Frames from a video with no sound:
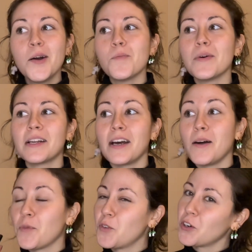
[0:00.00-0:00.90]

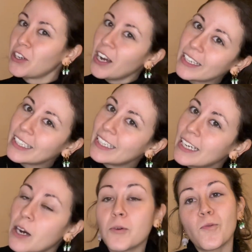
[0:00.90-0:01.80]
But for cuddling,
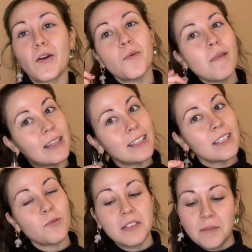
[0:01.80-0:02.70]
I would recommend
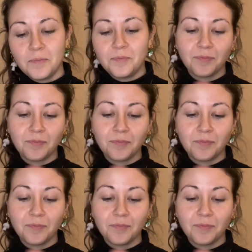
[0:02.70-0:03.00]
this one.